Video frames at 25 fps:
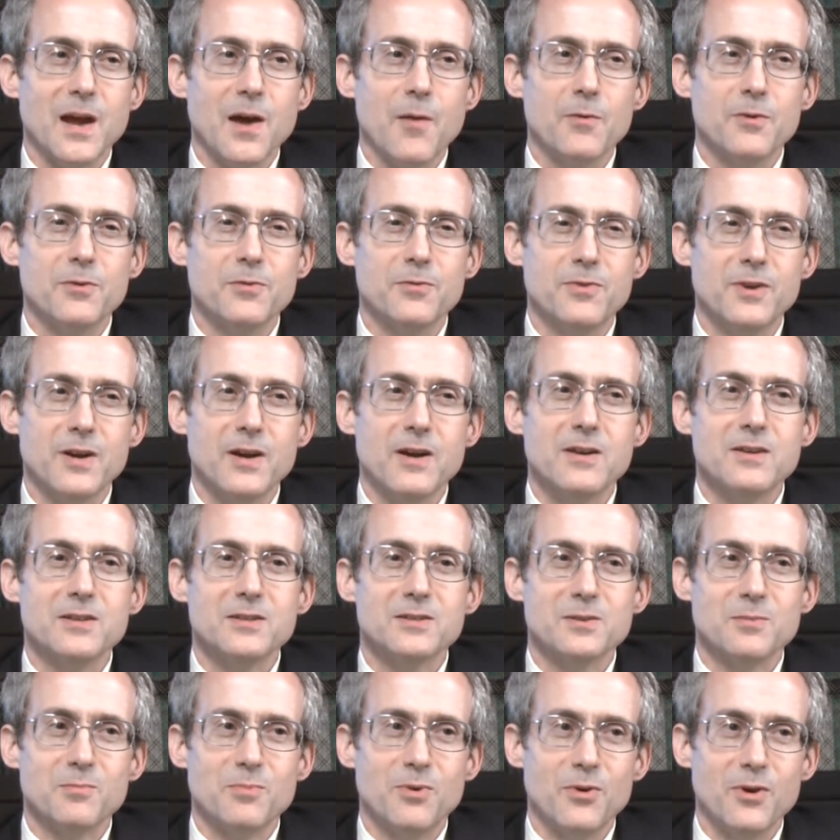I was very
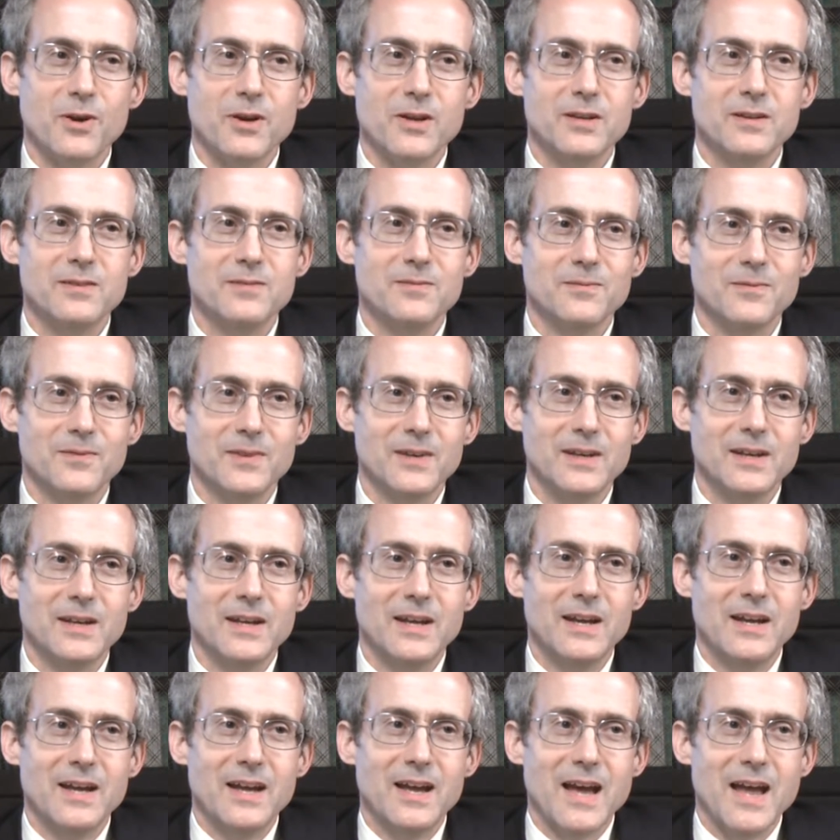disappointed,
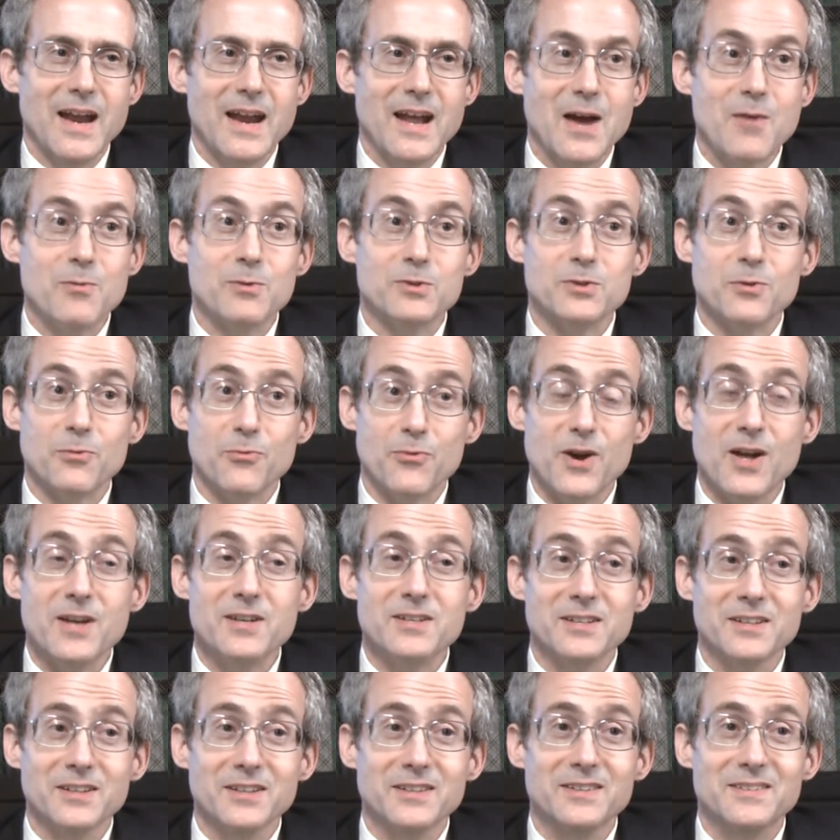and I was
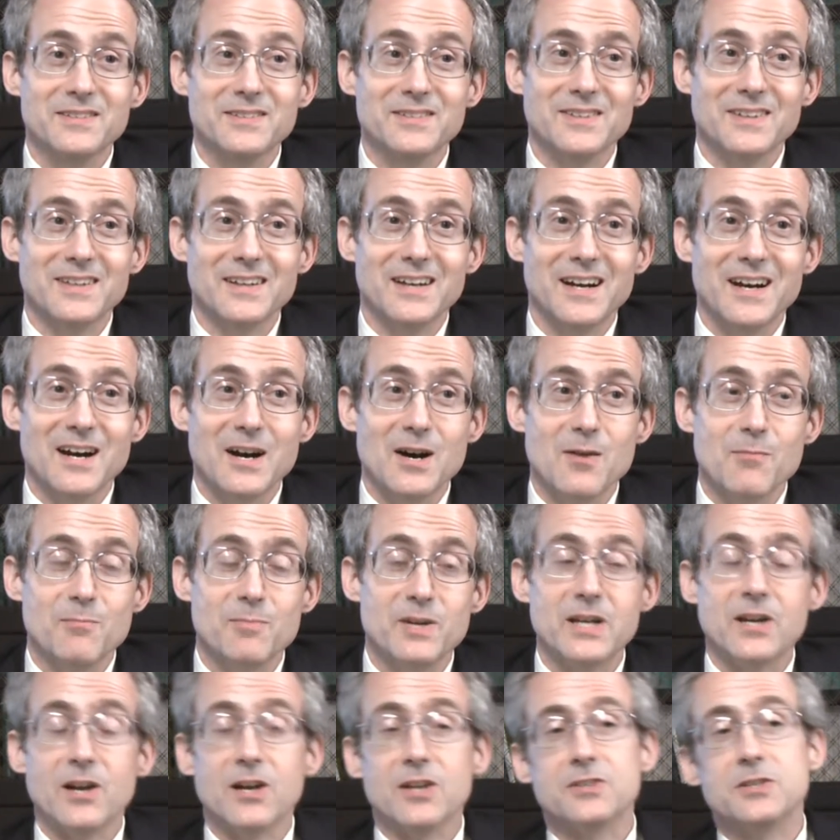affronted
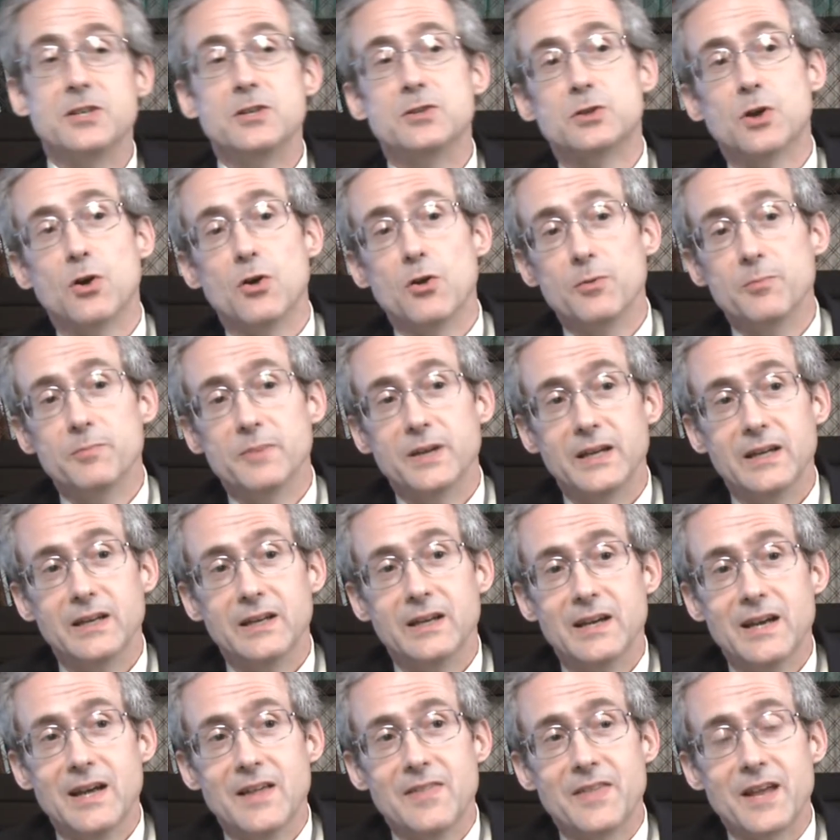because he told me
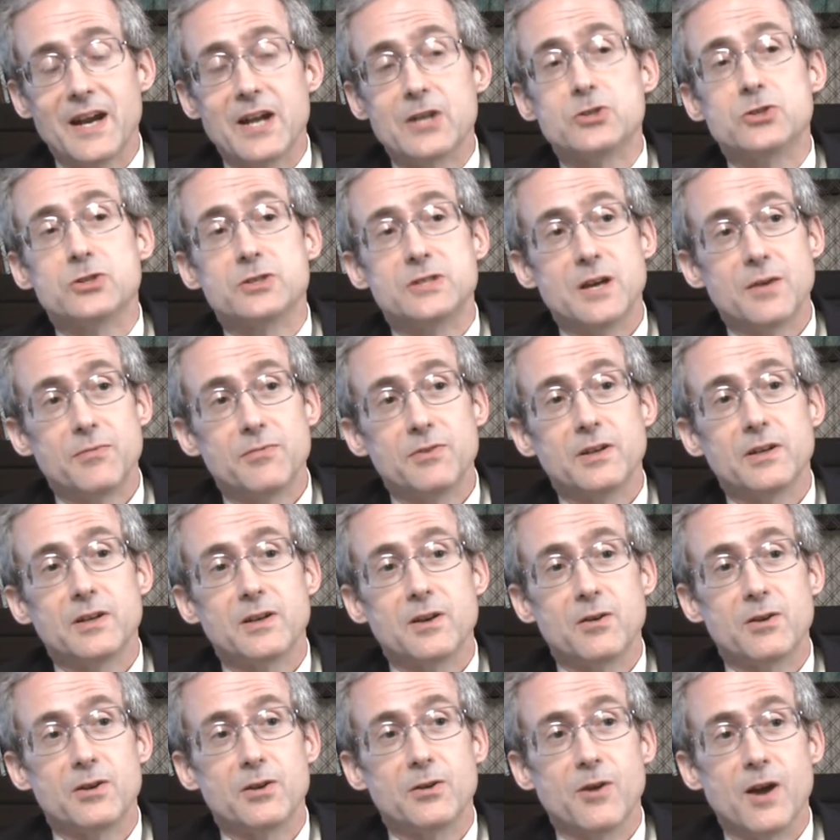that I should definitely
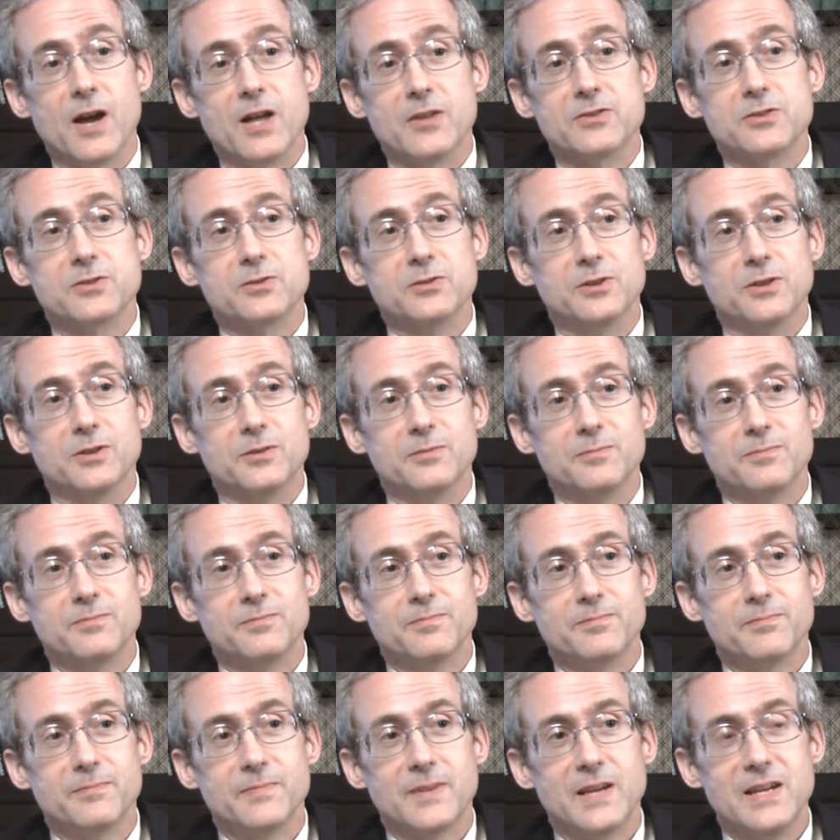go to grad school.
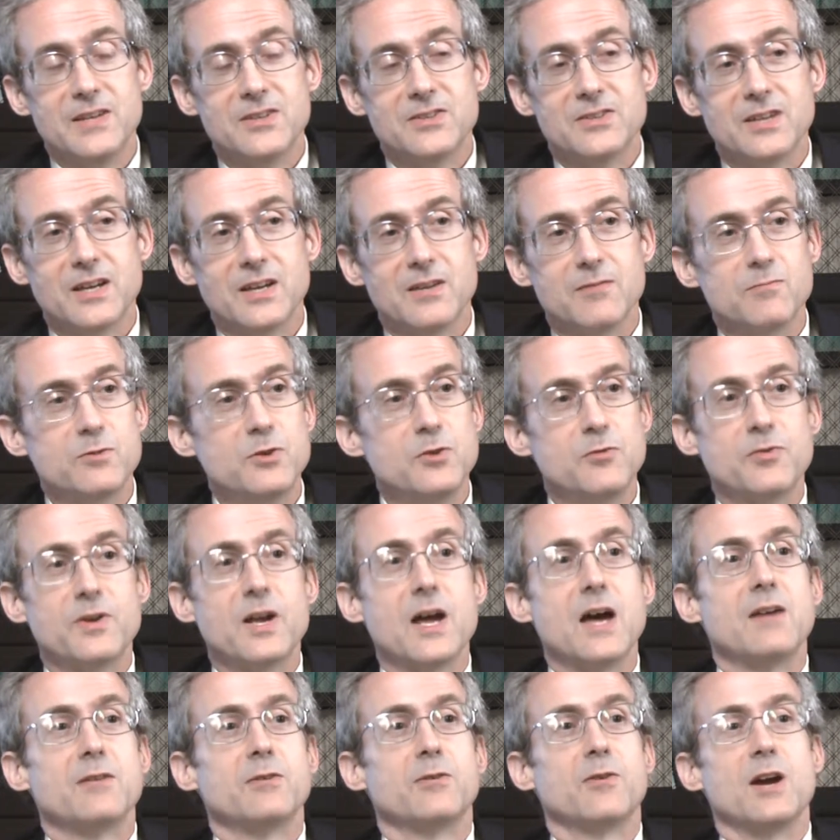He said, you've
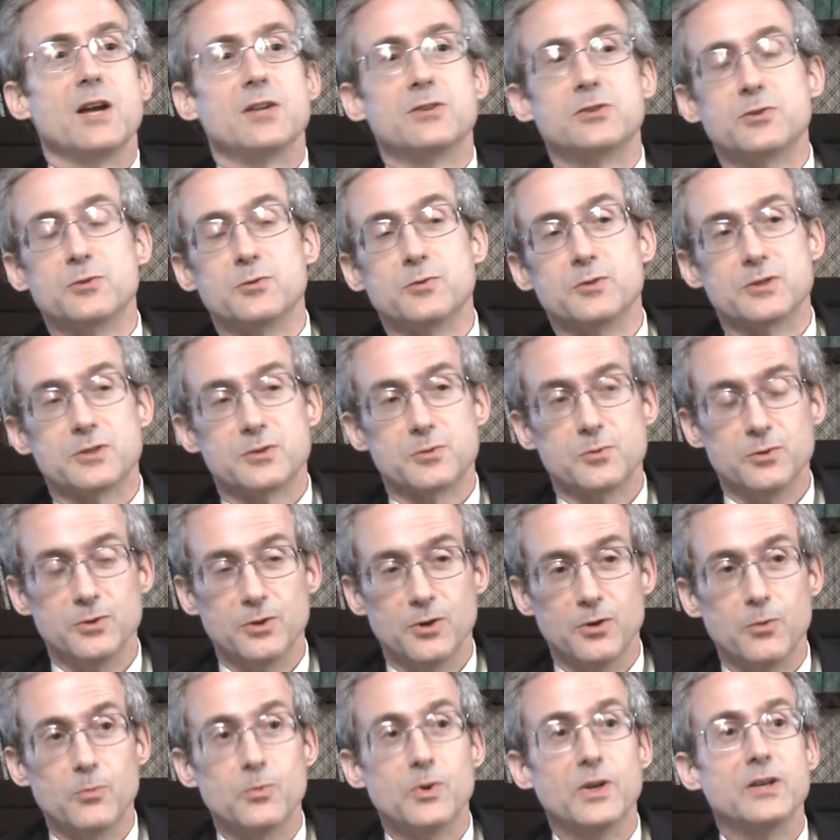got graduate
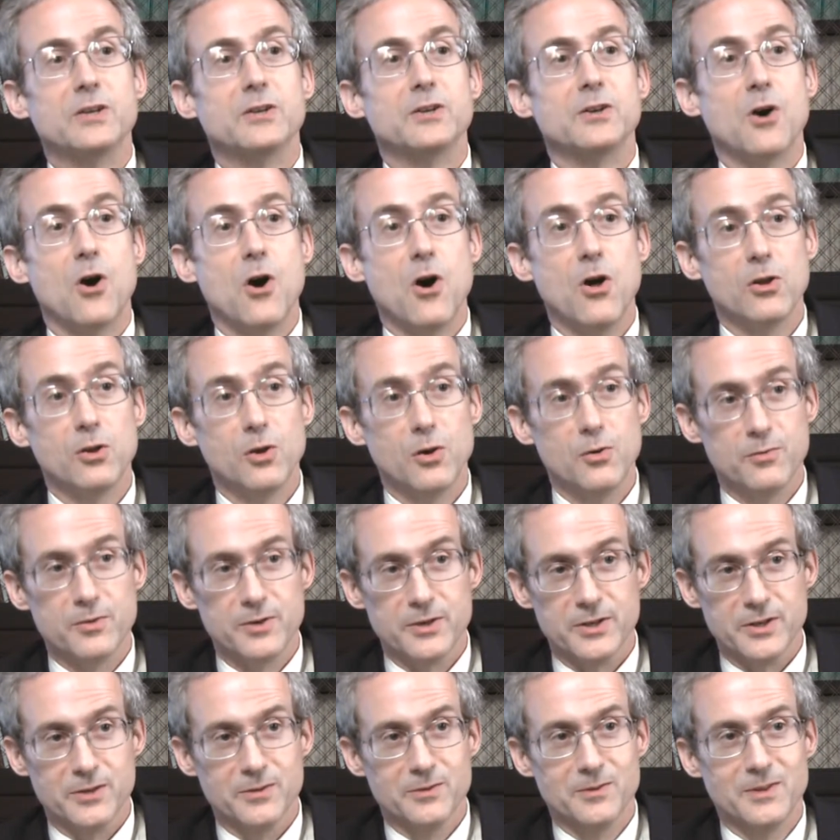school written all over
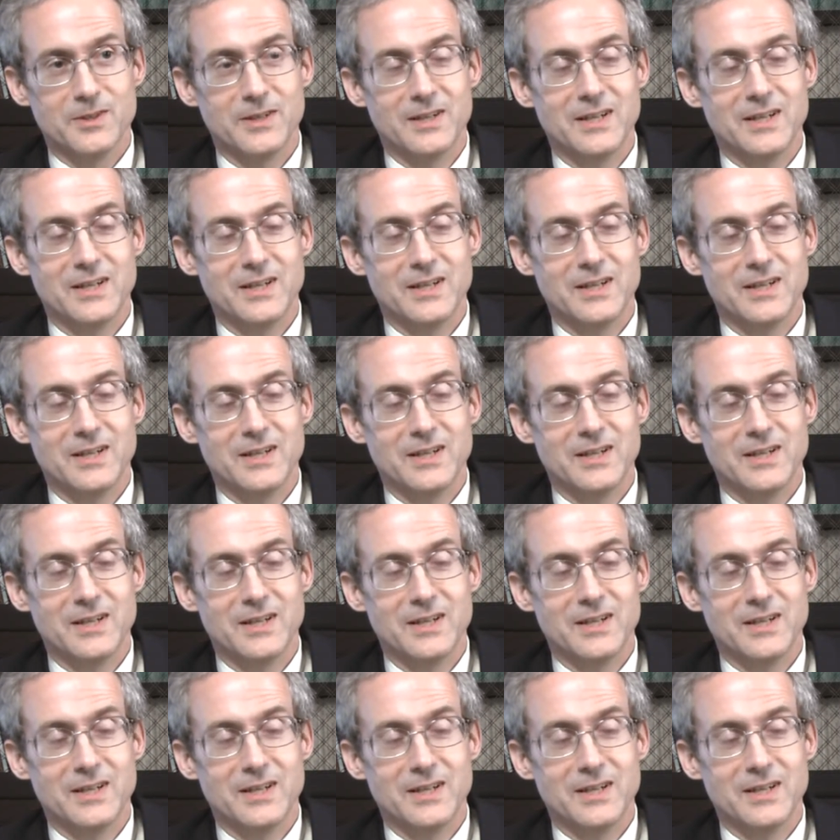you.